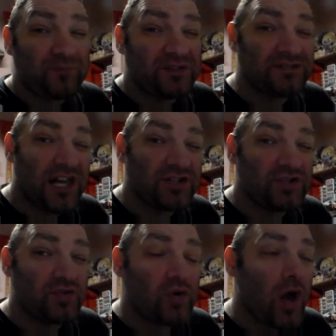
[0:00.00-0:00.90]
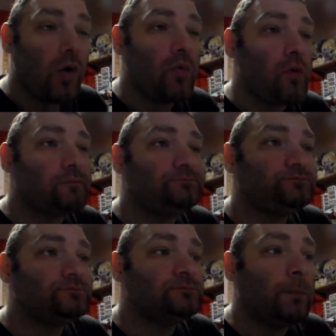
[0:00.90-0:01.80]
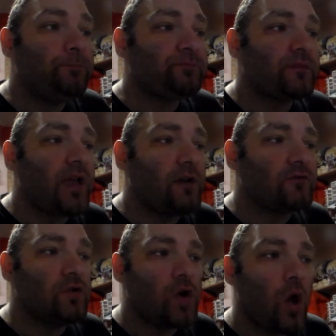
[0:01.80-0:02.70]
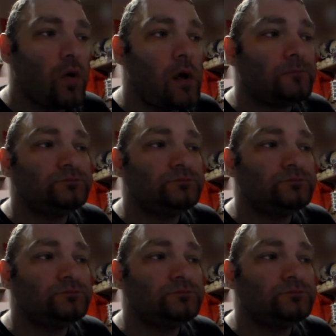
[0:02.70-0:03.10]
It's actually too cold to have granola.